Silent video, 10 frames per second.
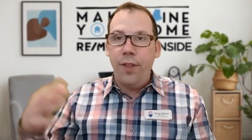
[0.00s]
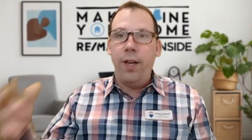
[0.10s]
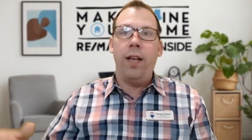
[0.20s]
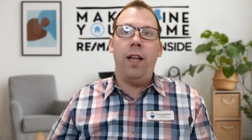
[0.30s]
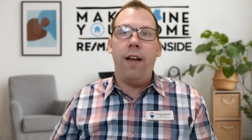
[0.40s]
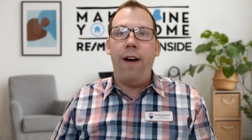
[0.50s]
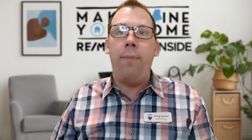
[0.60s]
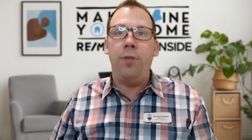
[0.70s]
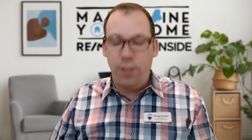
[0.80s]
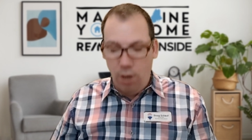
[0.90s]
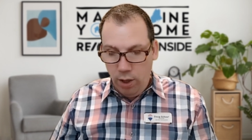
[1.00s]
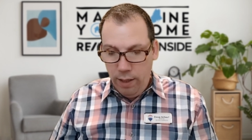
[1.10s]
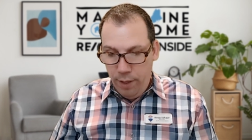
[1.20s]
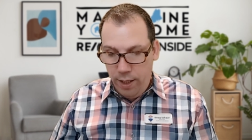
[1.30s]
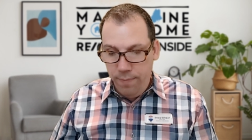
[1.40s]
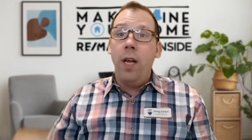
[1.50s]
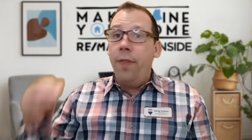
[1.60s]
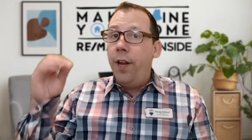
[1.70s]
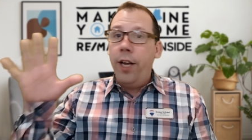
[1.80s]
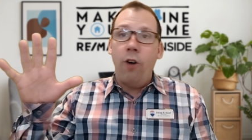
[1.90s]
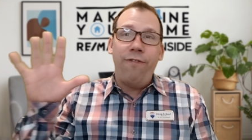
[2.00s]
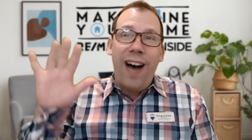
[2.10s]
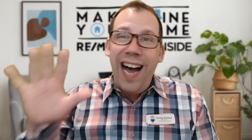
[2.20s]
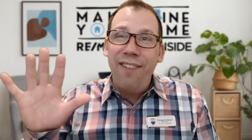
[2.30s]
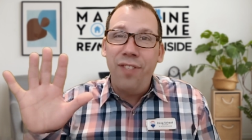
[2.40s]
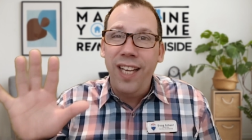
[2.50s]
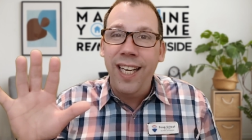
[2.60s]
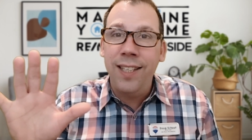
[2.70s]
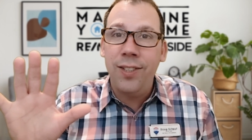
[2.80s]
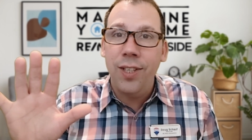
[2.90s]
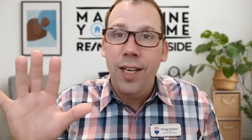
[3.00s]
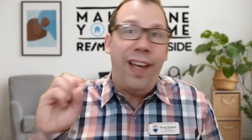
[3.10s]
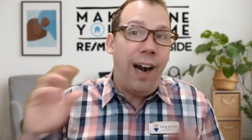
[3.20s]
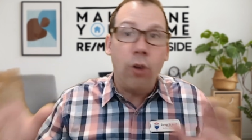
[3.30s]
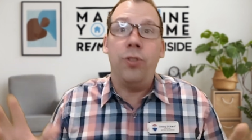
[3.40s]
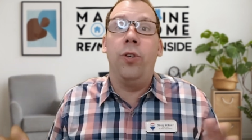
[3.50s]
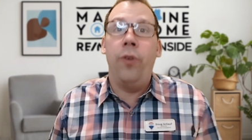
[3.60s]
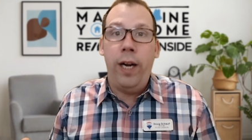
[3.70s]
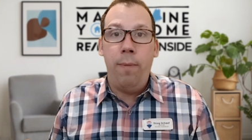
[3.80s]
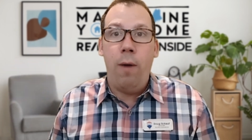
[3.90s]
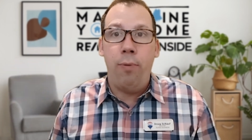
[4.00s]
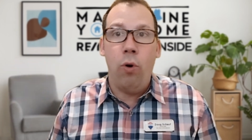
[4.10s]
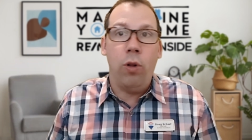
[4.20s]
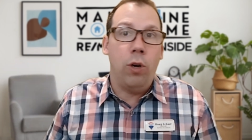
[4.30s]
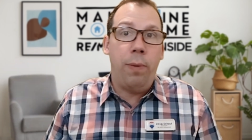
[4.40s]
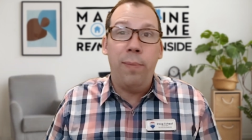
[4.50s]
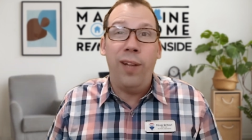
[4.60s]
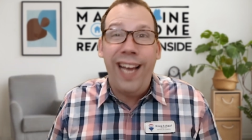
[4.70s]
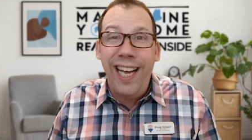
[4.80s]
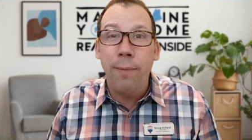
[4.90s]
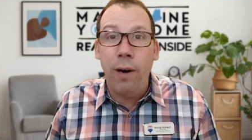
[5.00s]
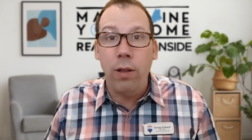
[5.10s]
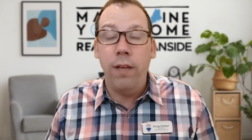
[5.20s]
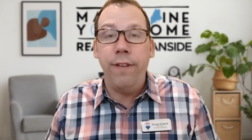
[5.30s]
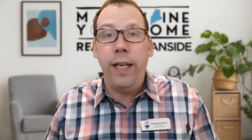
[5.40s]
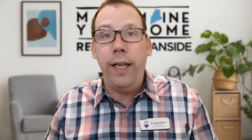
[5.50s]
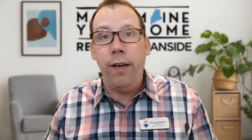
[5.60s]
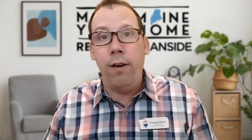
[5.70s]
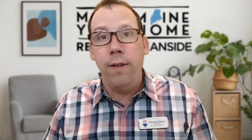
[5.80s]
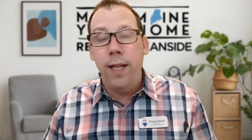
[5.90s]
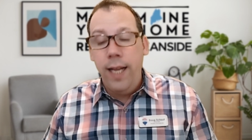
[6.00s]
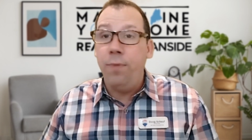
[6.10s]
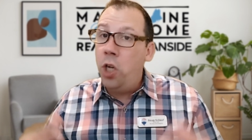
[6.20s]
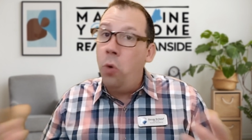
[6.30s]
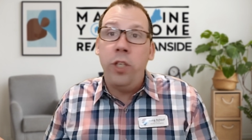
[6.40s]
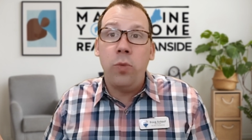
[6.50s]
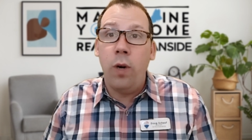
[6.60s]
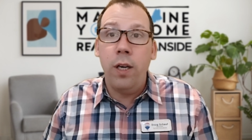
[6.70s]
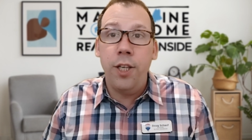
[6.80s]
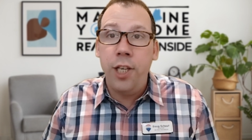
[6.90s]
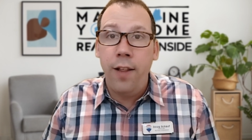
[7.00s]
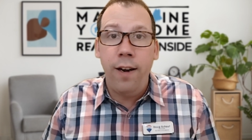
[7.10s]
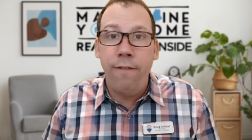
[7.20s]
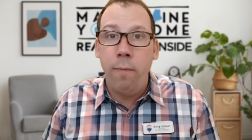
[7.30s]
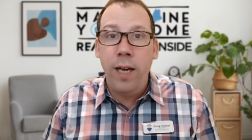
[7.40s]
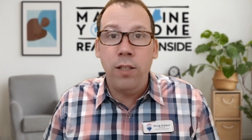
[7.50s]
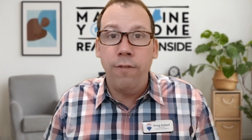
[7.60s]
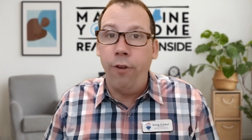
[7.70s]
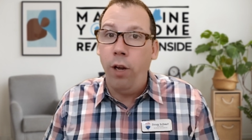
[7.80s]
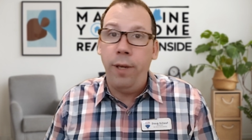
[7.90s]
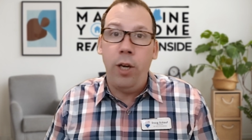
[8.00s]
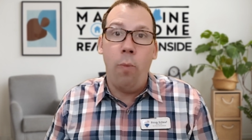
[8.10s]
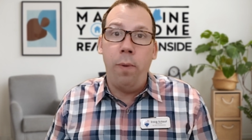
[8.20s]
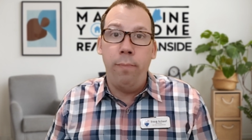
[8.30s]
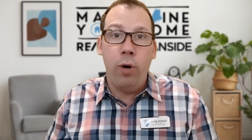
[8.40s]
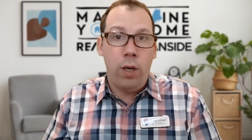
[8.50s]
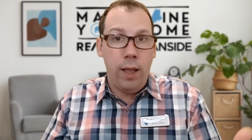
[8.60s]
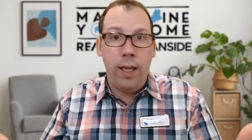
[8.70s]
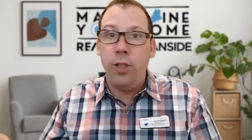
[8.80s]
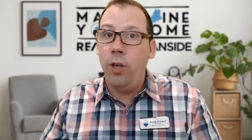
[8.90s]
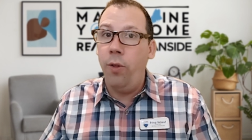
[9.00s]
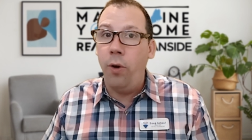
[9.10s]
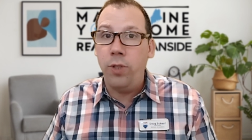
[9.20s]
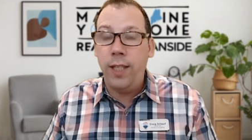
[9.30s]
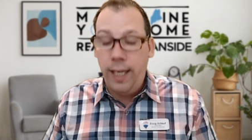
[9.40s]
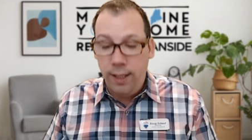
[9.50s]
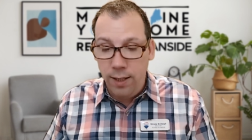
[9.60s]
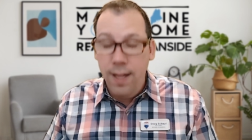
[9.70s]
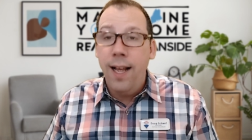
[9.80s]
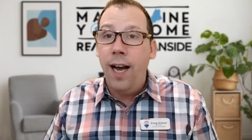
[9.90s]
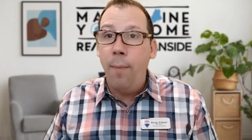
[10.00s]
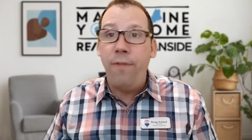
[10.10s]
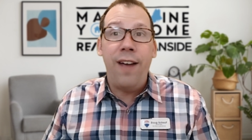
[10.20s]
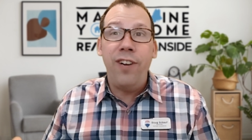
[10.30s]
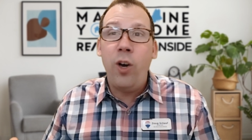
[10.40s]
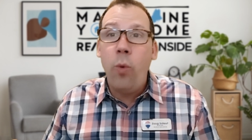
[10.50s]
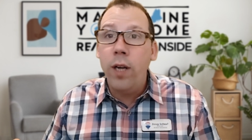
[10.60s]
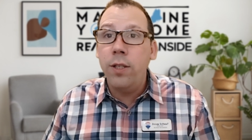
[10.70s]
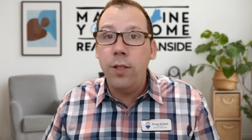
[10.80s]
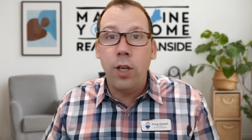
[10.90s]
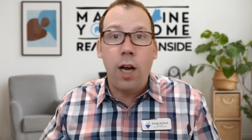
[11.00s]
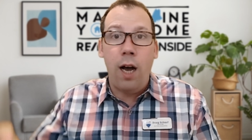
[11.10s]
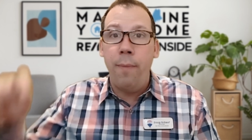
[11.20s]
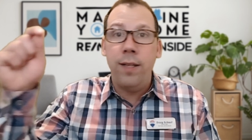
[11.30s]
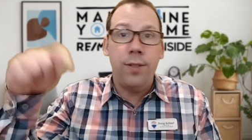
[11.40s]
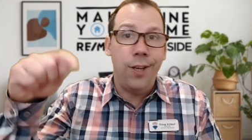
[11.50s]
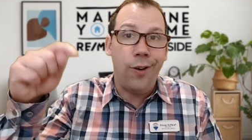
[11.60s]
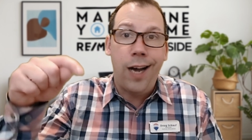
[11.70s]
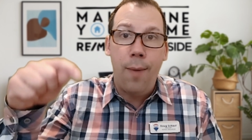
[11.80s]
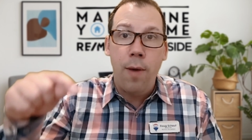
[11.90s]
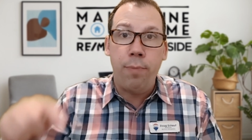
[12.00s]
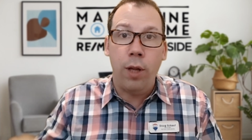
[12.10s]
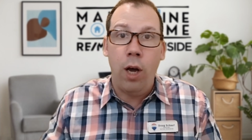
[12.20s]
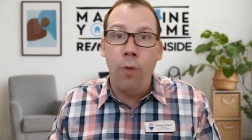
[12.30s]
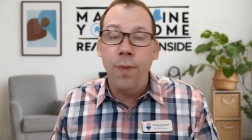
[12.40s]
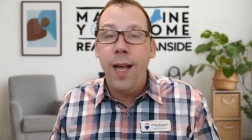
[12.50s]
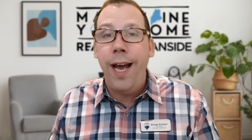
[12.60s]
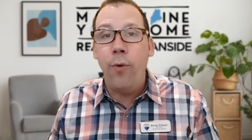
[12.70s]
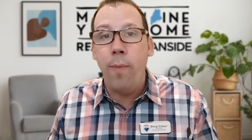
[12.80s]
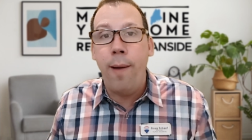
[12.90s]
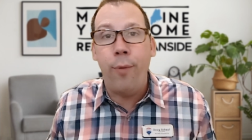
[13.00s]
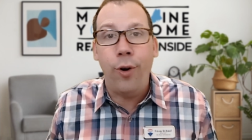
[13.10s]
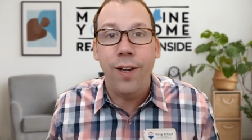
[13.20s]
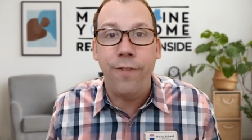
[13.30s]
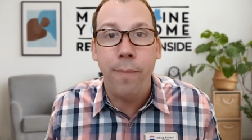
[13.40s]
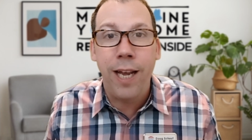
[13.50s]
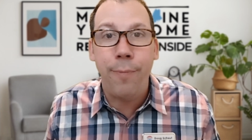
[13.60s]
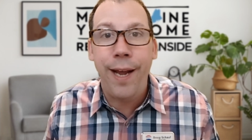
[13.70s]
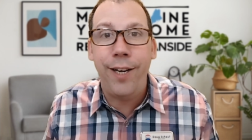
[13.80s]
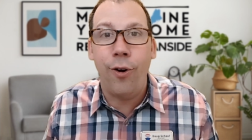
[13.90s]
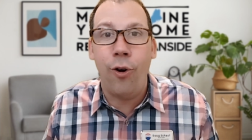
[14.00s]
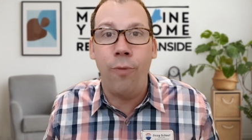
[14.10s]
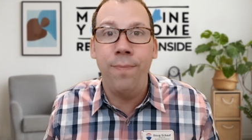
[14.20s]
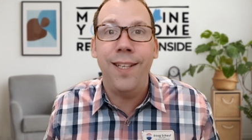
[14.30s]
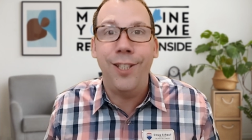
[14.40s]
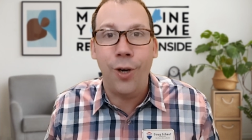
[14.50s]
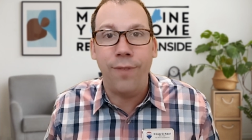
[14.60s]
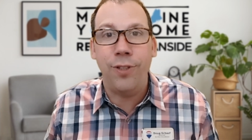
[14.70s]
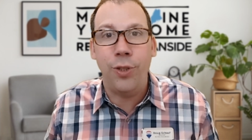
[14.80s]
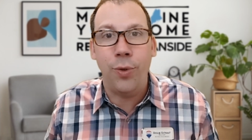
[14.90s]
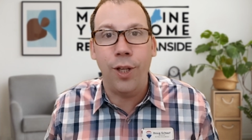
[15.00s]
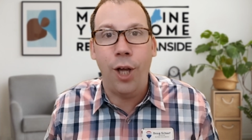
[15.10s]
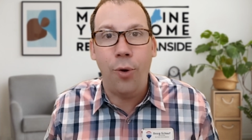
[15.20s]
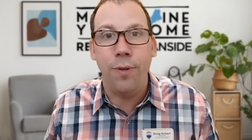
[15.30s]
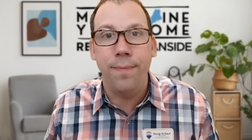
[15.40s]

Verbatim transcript: the nightlife options are limited. There you go. Five things that aren't so great about Portland or people hate about living here. You know, we just wanted to share that information for you, be an open book and let you know those things. Um, if you have any questions or comments, you know, comment below. And remember, if you make Maine your home, you don't have to do it alone.